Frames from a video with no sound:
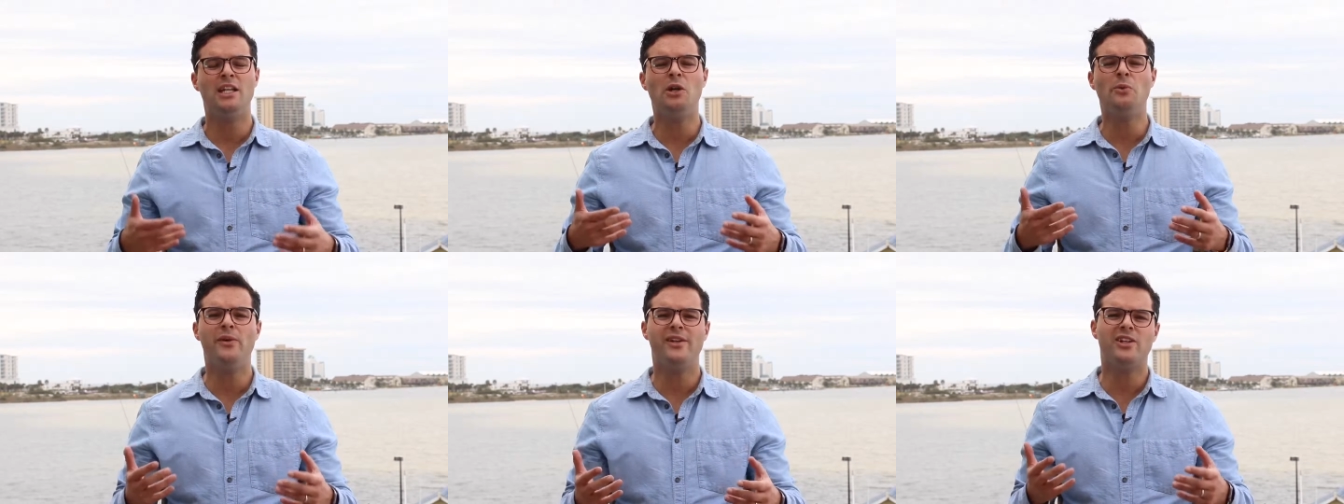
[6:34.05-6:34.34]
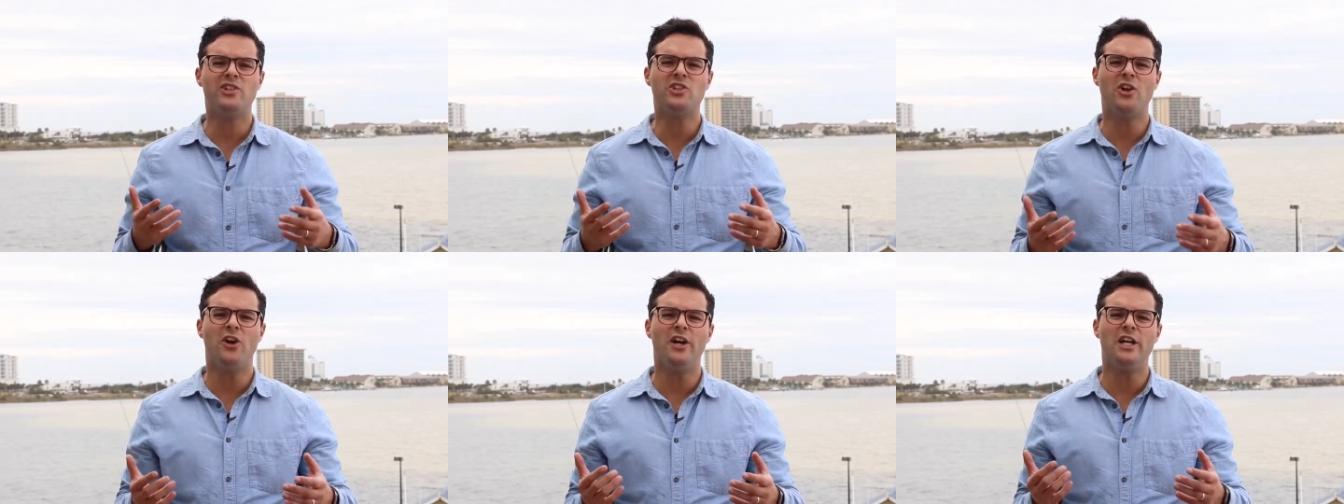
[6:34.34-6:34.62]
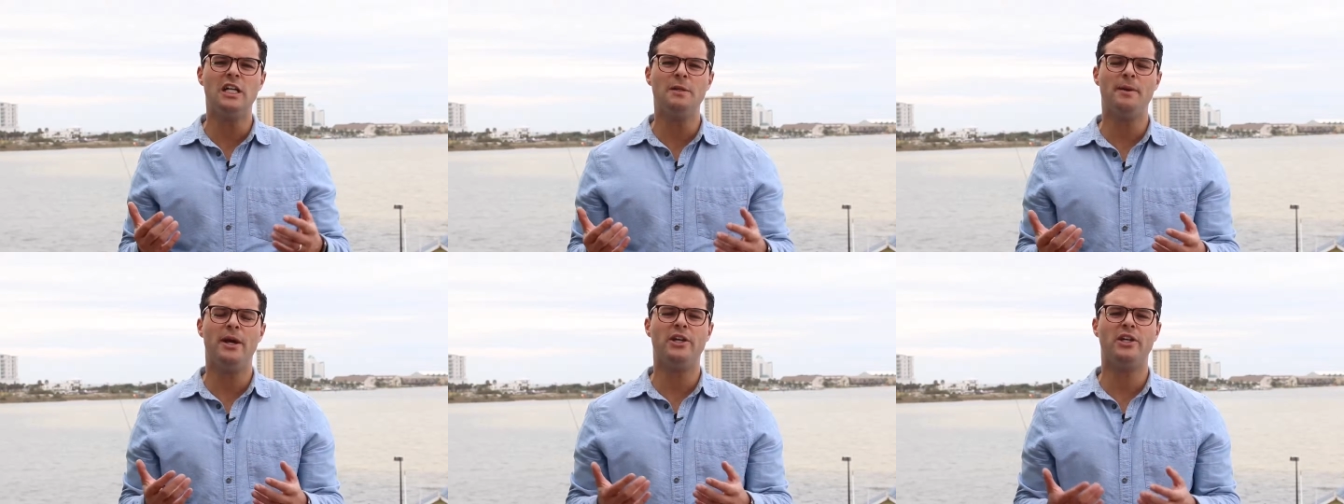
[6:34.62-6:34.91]
And I want to
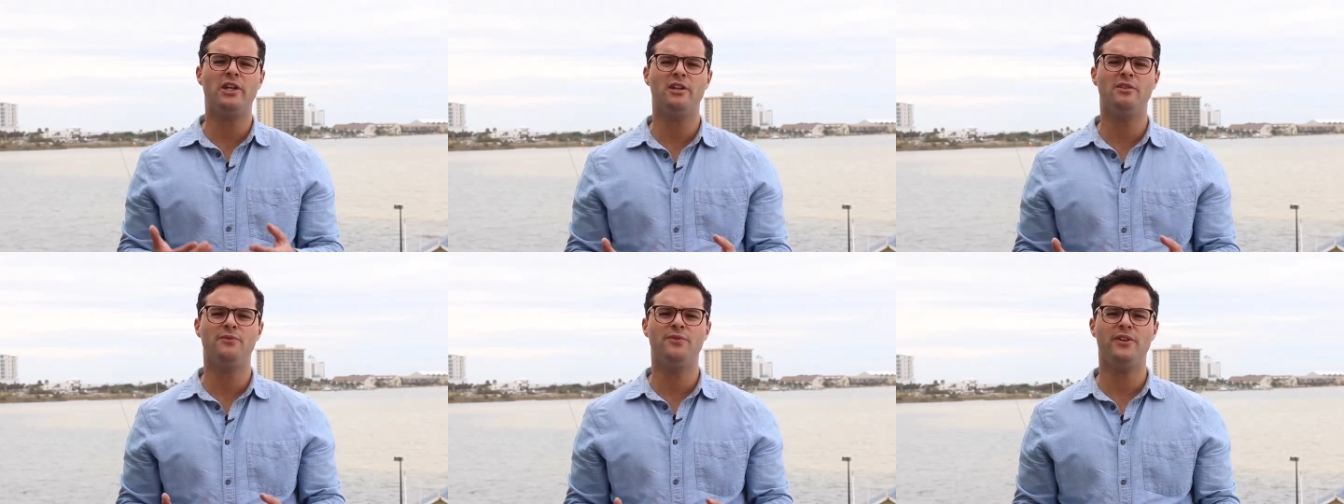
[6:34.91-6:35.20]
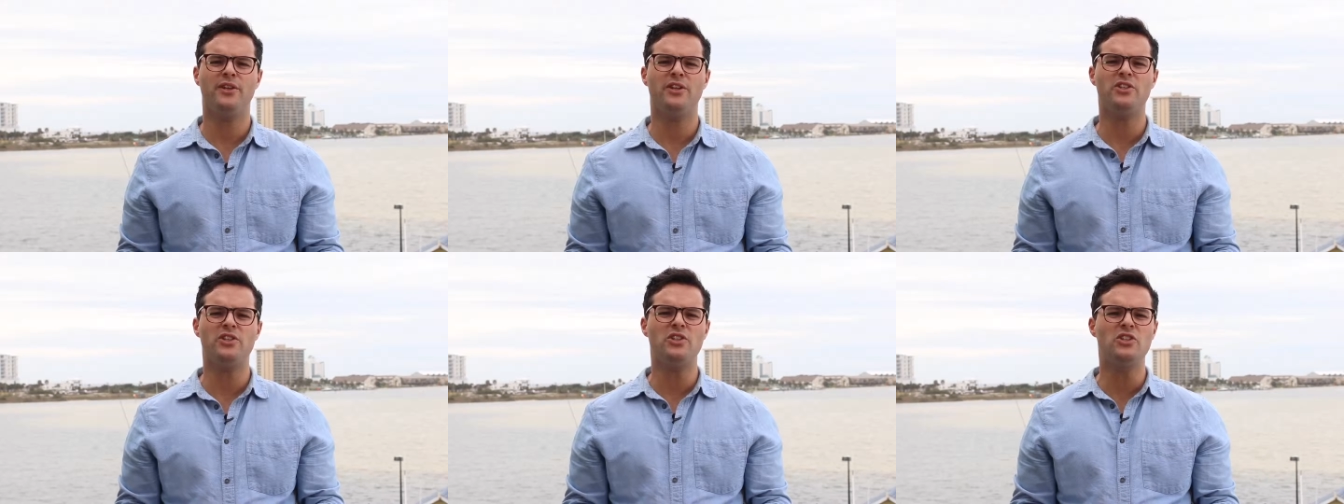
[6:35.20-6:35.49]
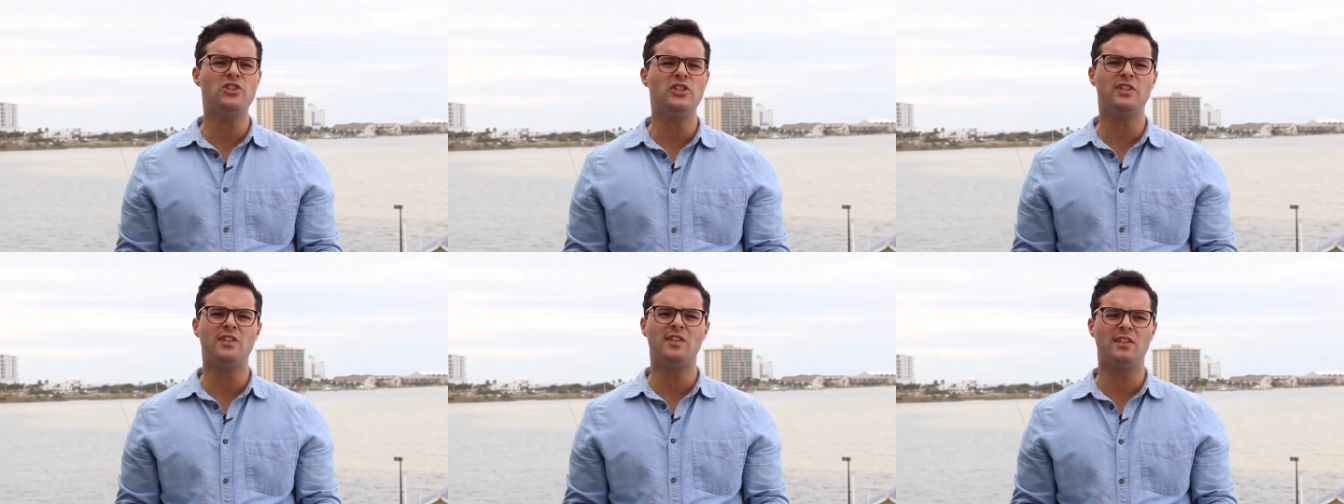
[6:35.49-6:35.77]
talk about
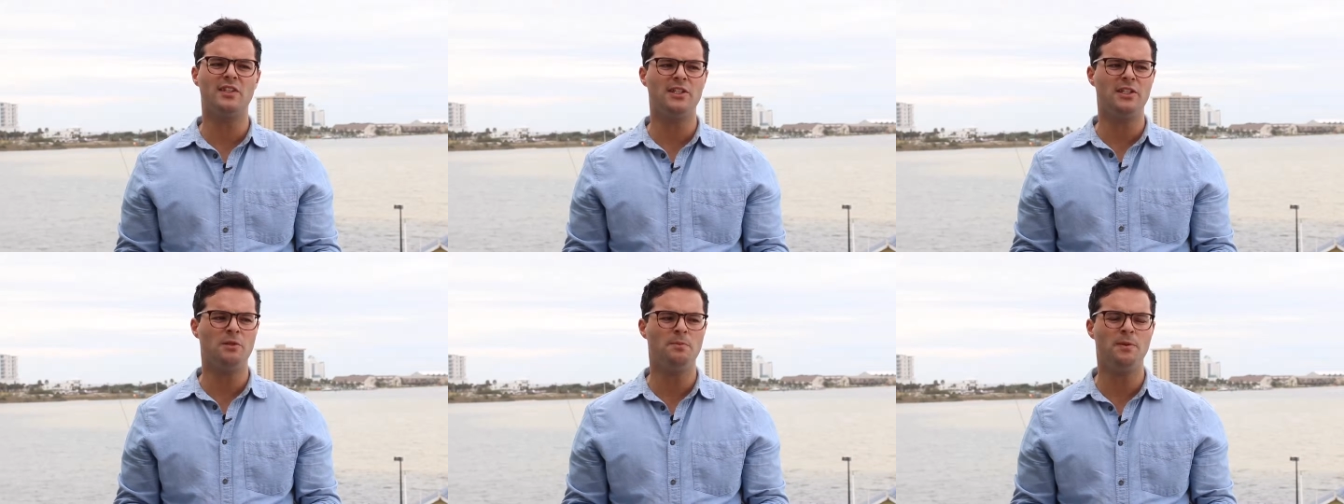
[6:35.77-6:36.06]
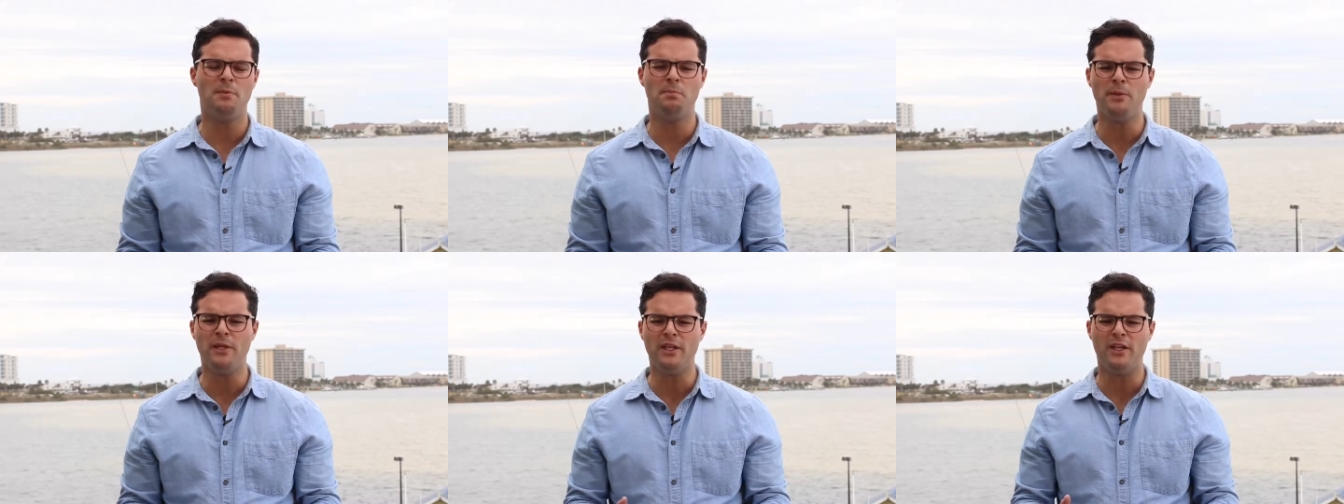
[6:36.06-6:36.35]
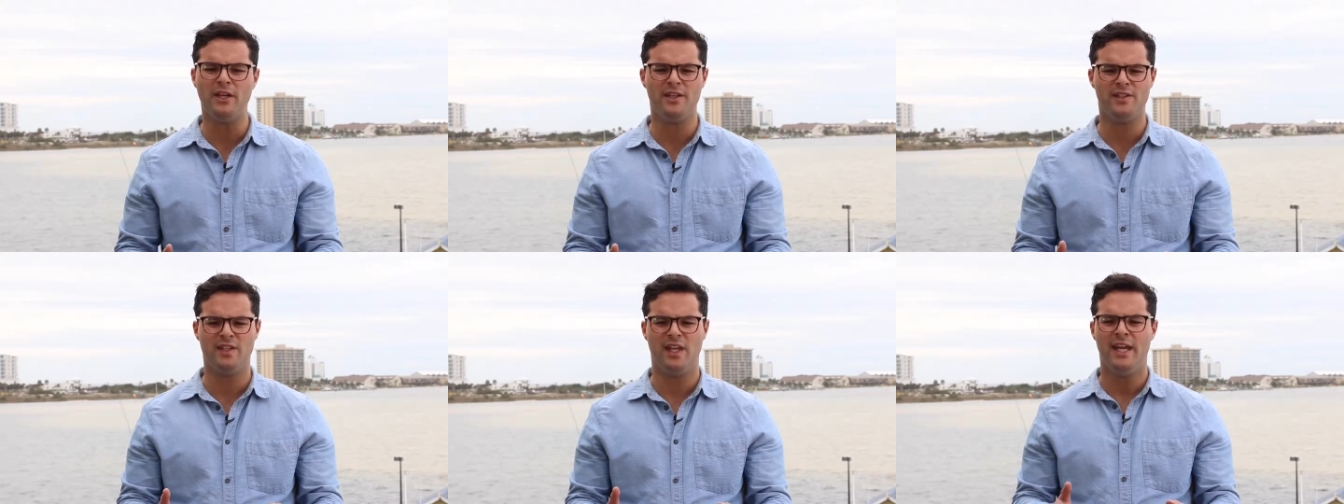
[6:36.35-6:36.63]
conversion just a little bit
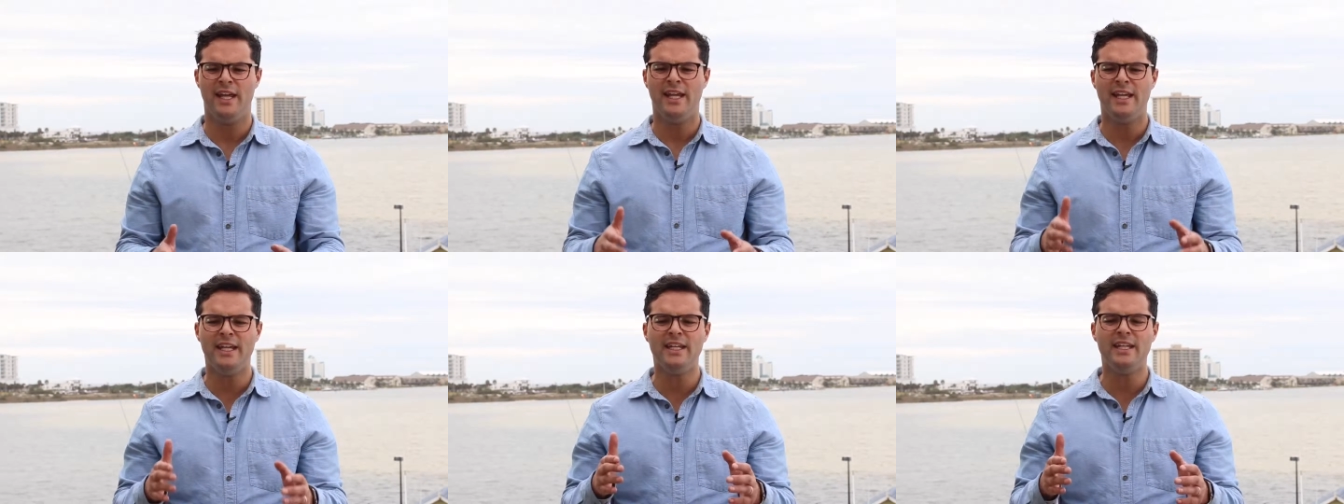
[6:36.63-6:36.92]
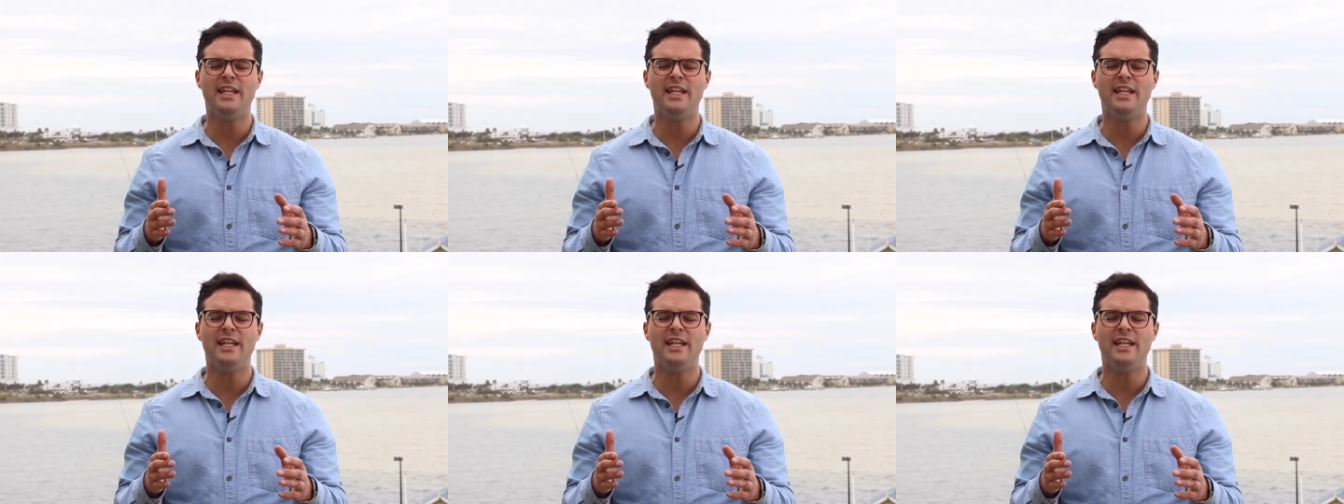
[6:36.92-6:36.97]
because